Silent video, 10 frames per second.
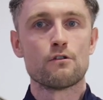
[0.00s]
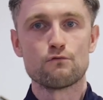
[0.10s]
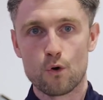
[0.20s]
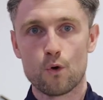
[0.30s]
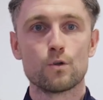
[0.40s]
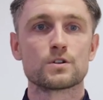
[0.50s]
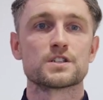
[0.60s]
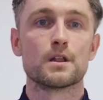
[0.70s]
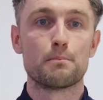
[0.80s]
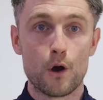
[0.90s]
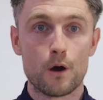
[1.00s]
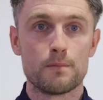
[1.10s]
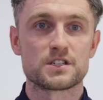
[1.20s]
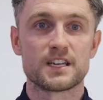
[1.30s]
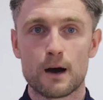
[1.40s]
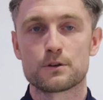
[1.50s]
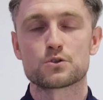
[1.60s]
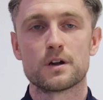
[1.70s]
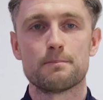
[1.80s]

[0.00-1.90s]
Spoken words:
roles and the purpose and how it's going to